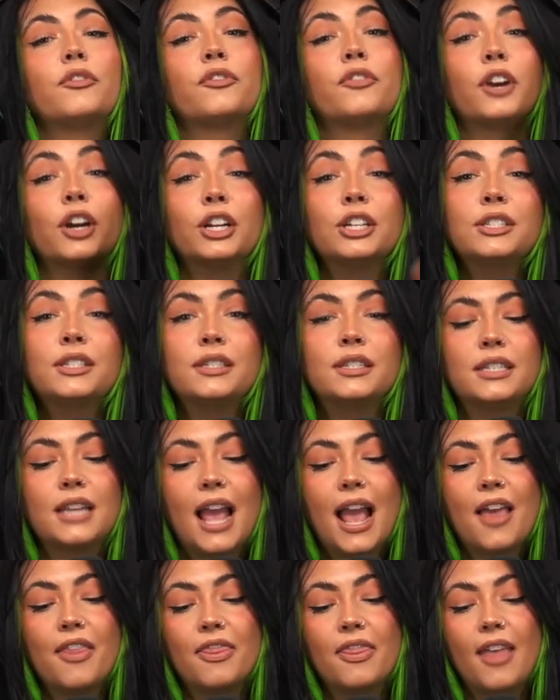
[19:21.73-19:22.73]
First,
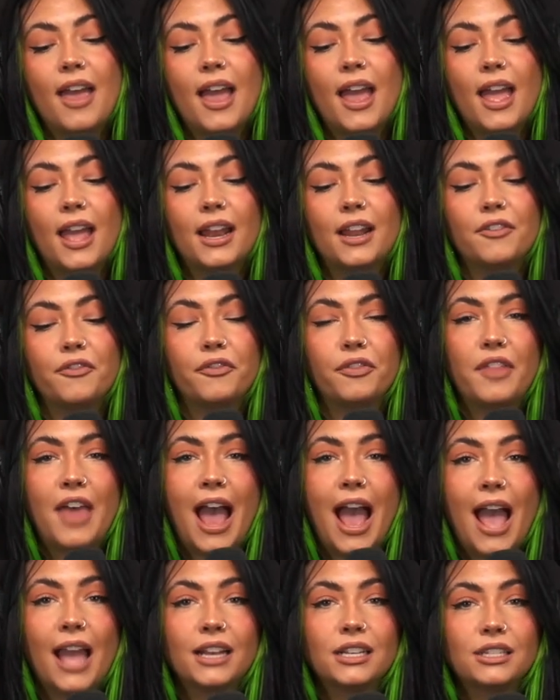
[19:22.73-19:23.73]
and then if
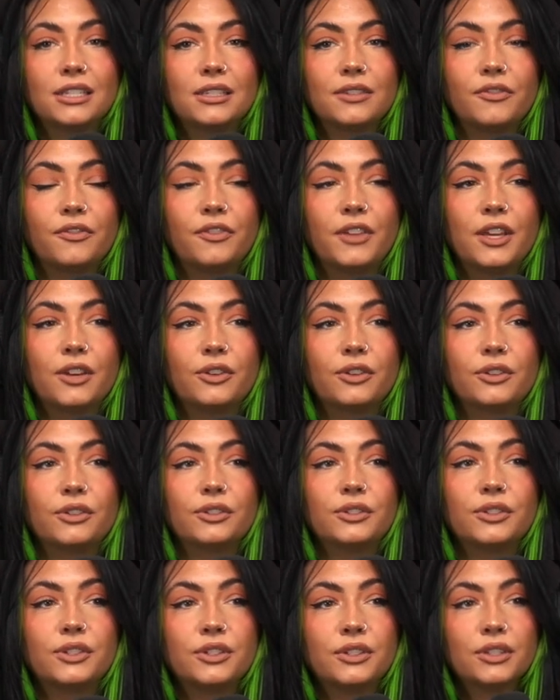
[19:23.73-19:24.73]
that
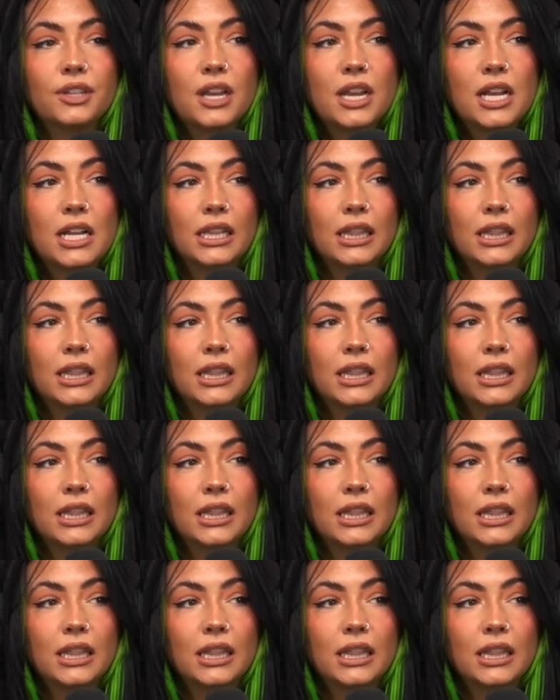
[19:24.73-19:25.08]
feels